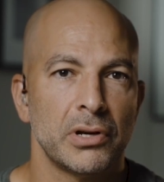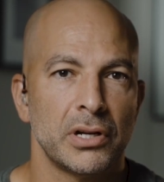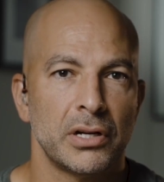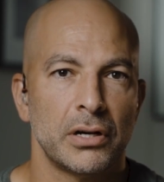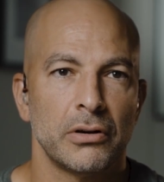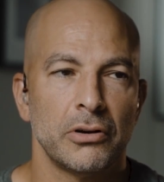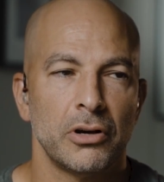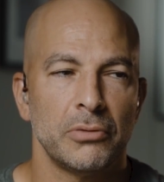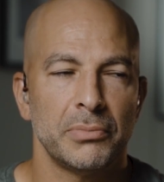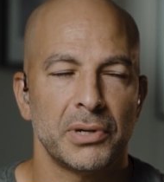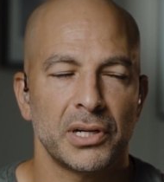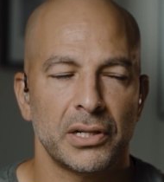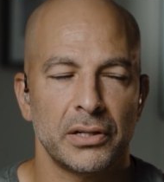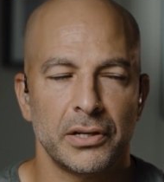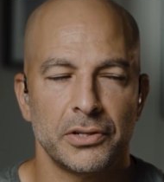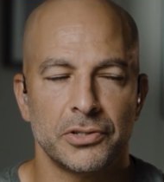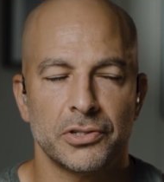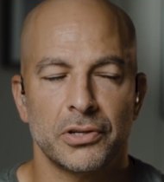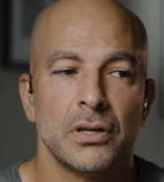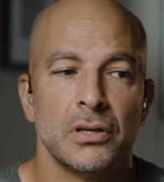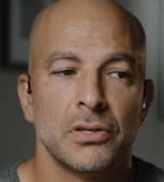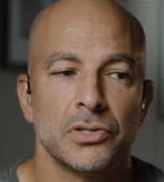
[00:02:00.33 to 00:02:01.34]
in our
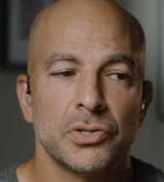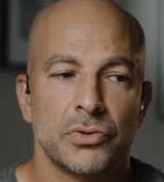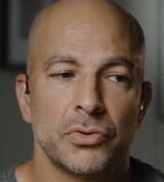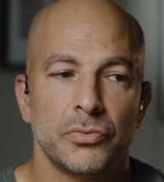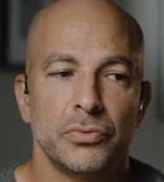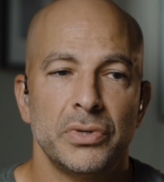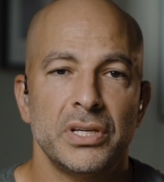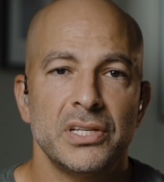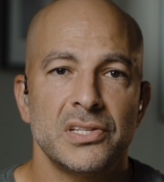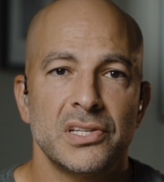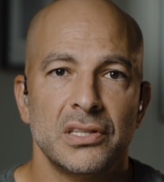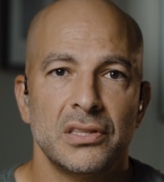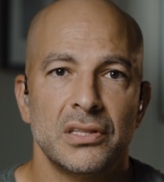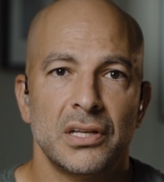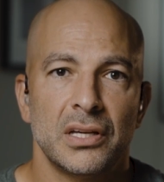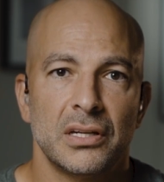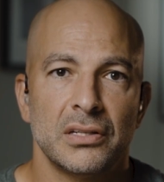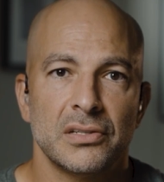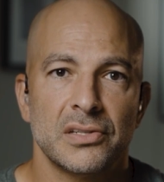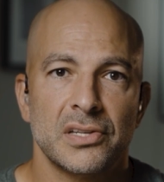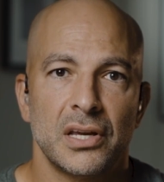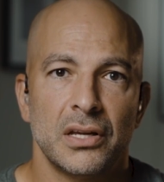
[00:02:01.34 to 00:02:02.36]
nomenclature. So the reason
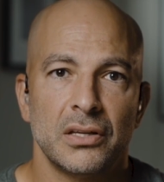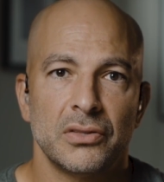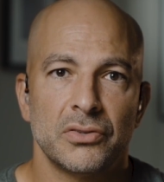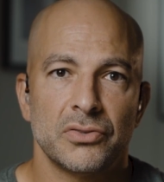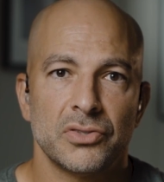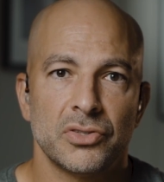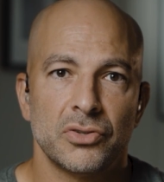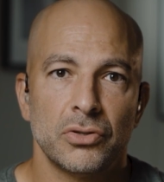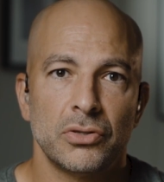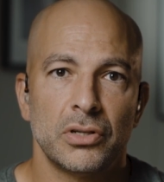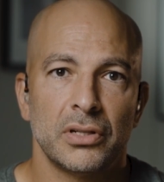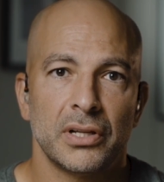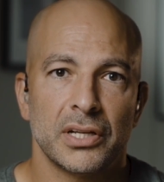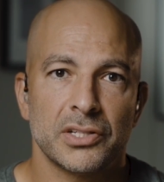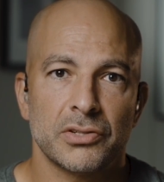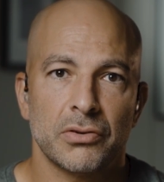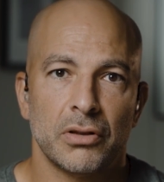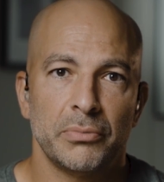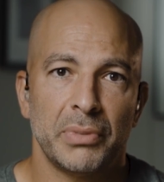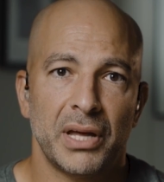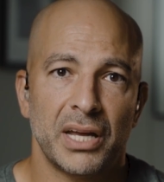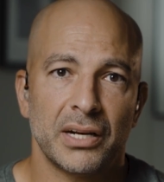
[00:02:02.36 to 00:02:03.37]
that saying there's good
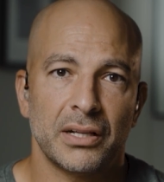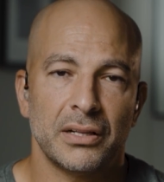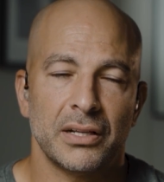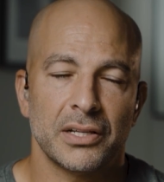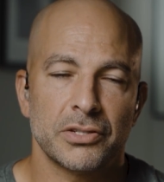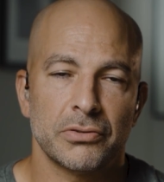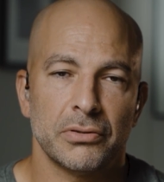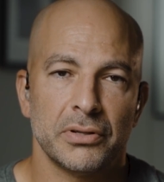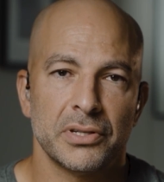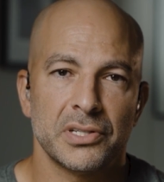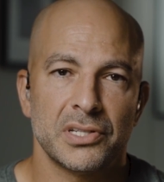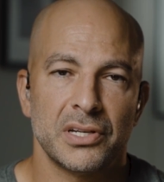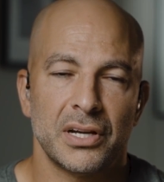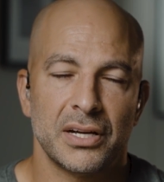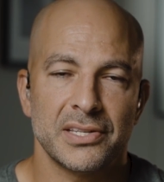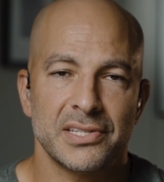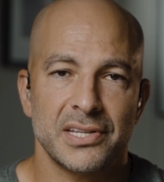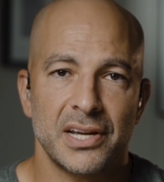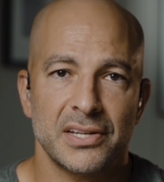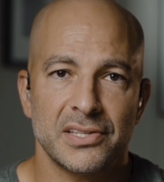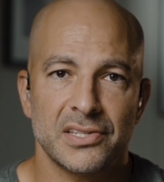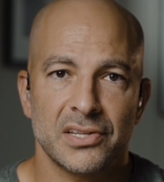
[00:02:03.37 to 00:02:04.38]
cholesterol and bad cholesterol is
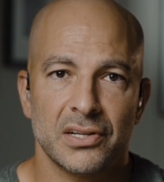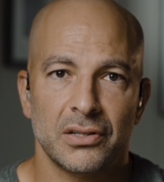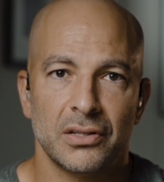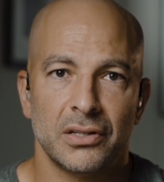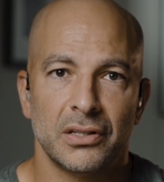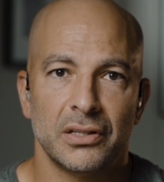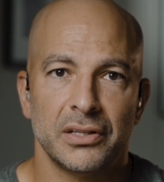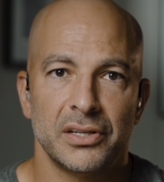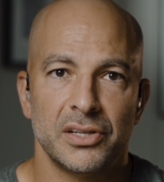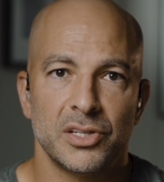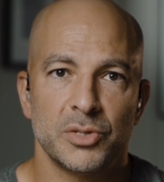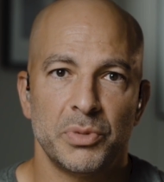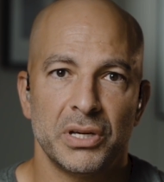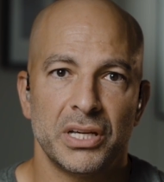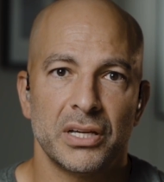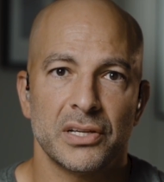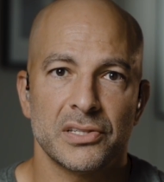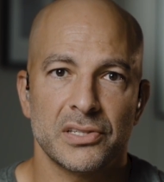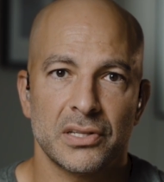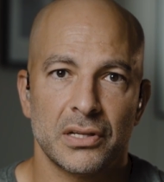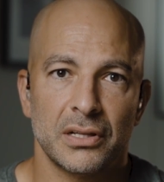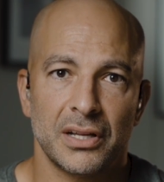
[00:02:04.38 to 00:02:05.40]
nonsensical is
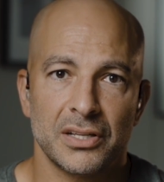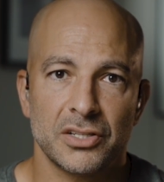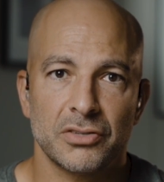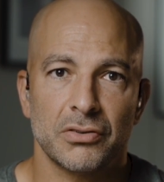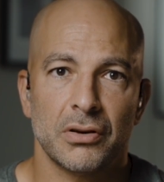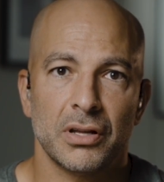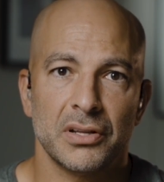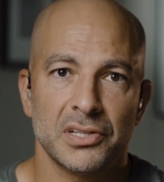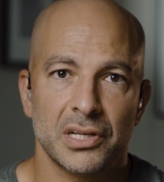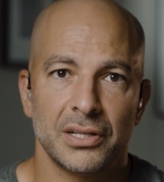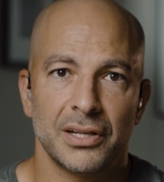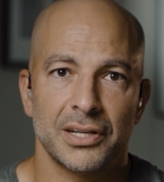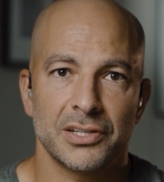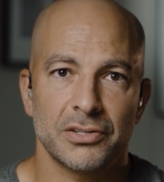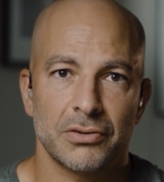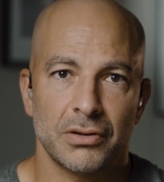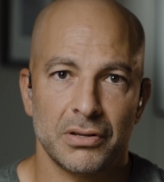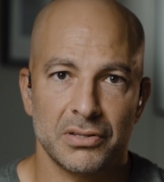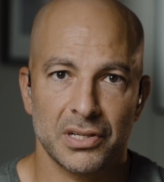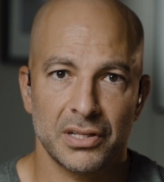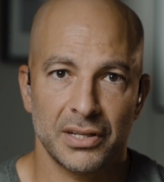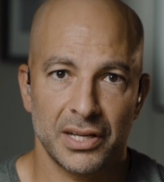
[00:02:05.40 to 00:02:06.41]
because cholesterol is
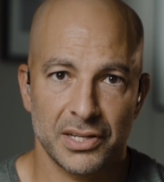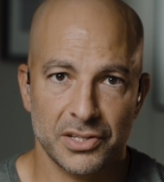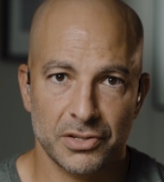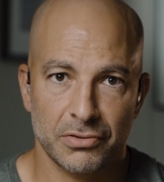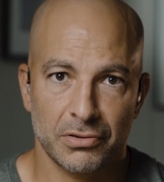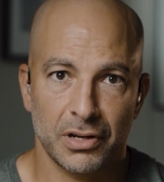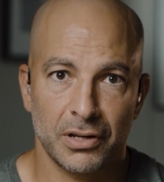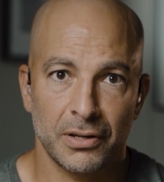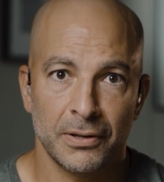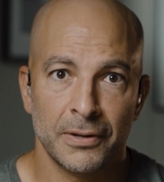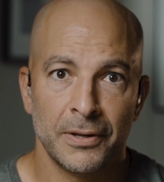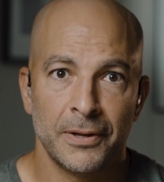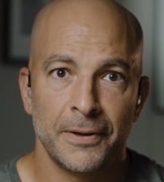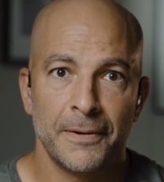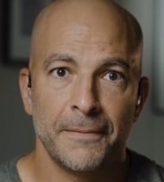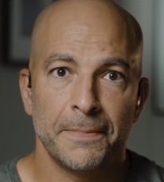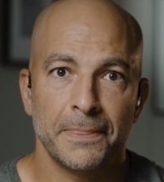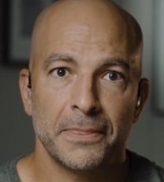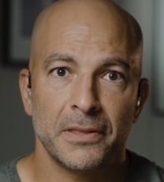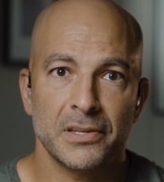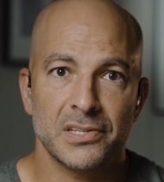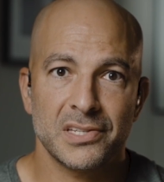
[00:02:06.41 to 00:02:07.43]
cholesterol is cholesterol.
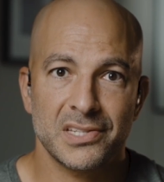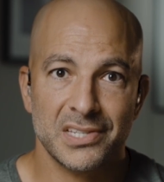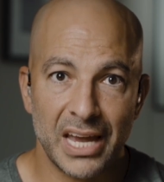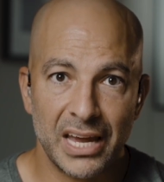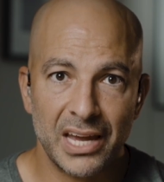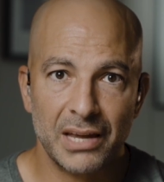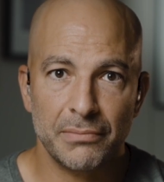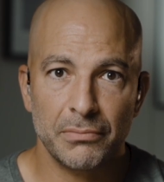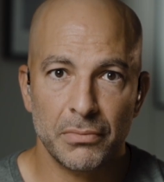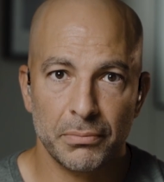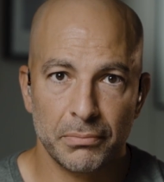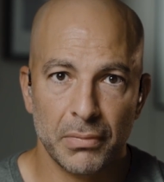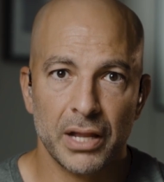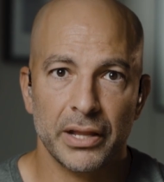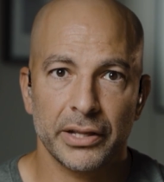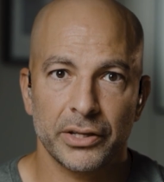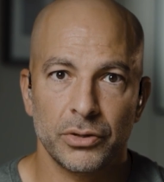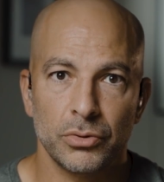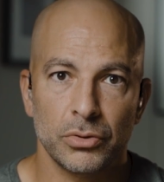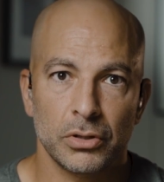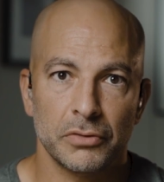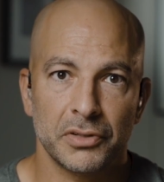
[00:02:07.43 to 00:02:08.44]
The same
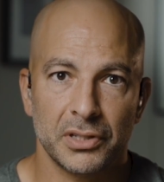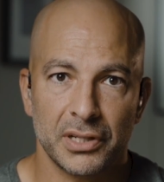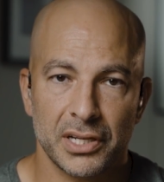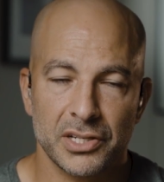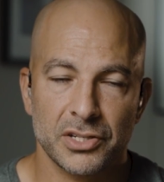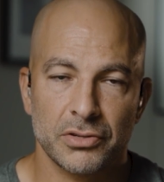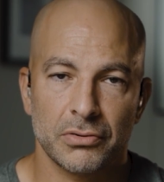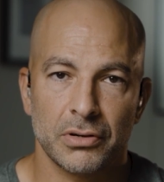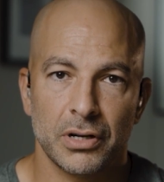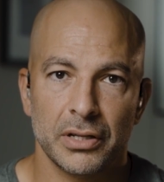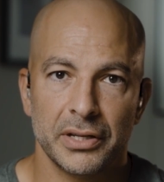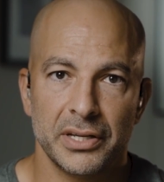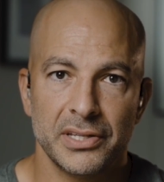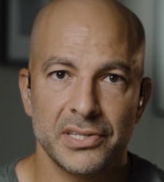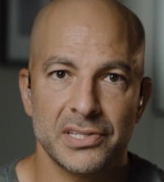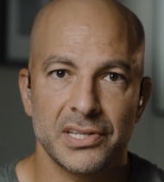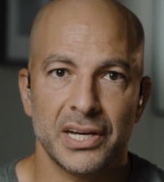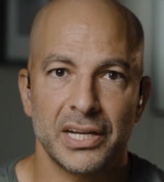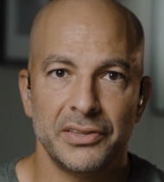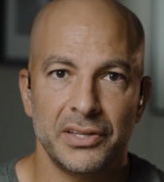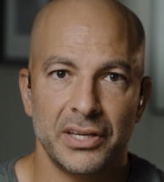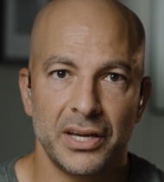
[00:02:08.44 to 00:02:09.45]
molecule of cholesterol
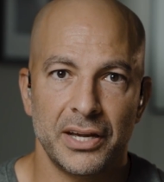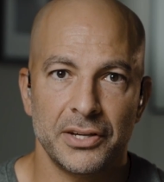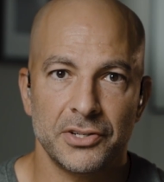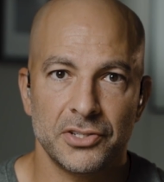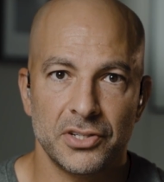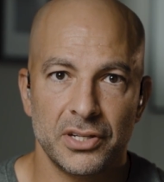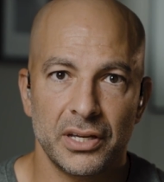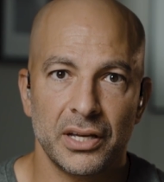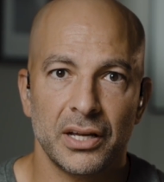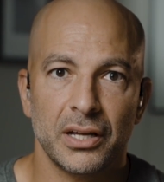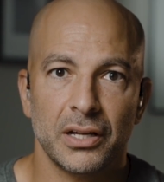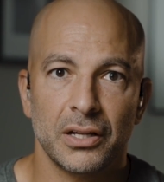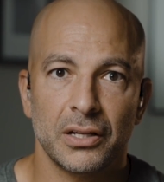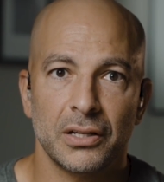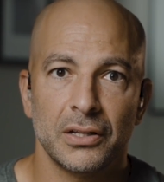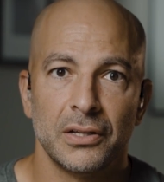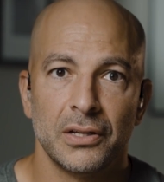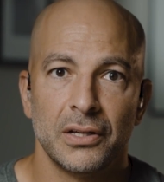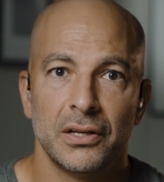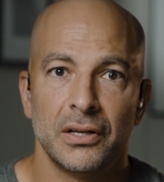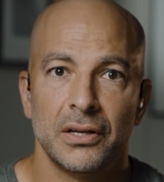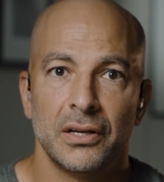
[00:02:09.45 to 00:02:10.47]
inside the HDL
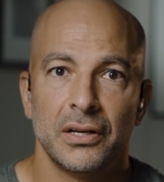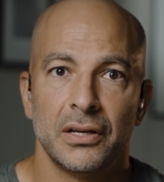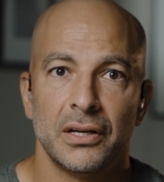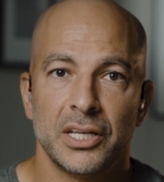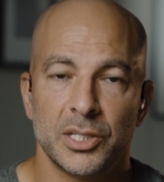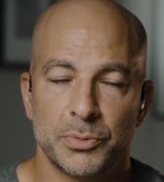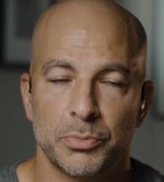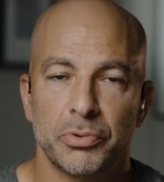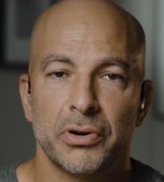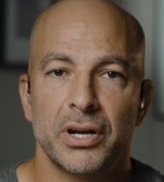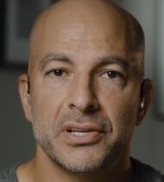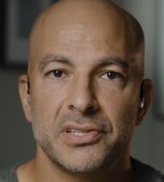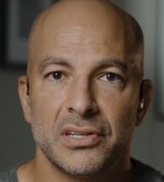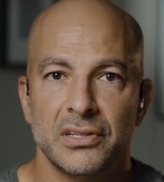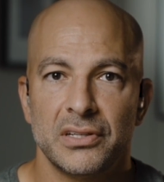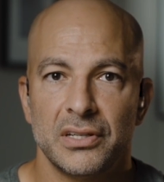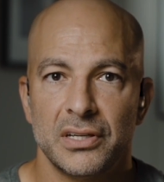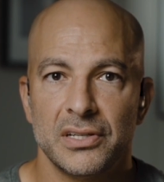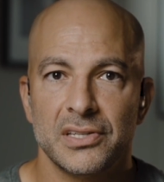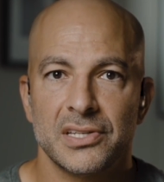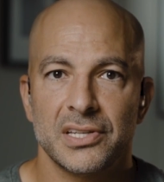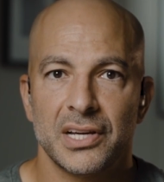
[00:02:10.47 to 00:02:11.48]
is present
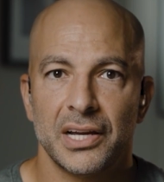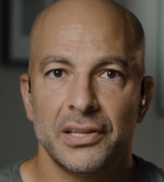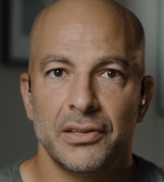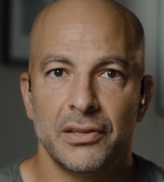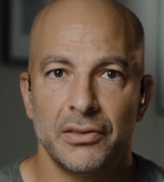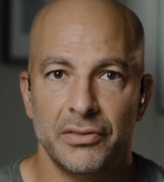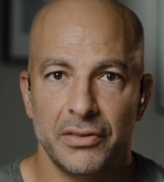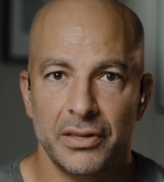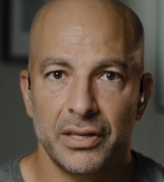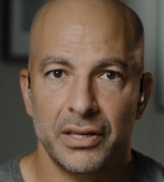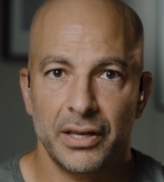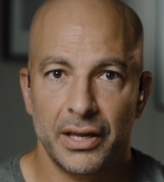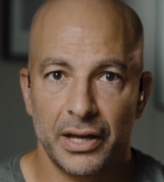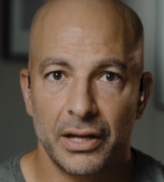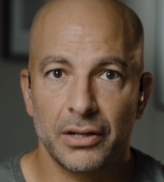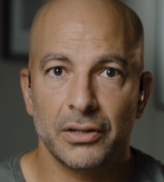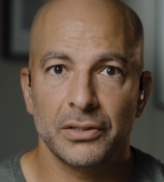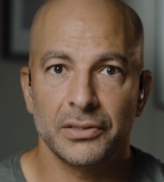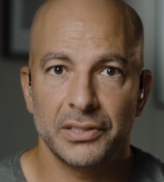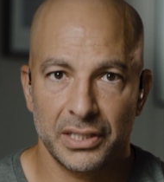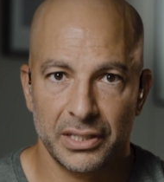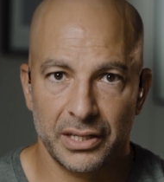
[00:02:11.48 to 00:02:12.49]
inside the
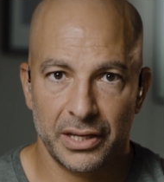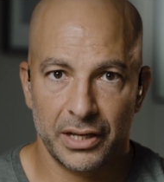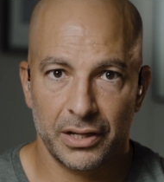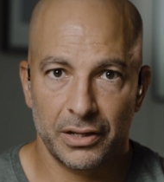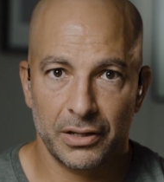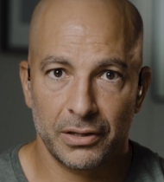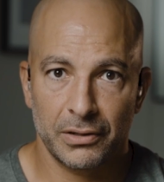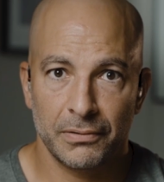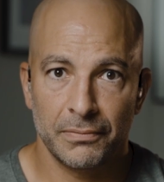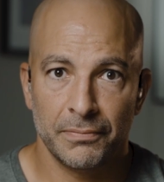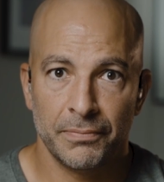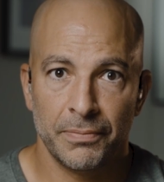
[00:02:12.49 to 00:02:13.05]
LDL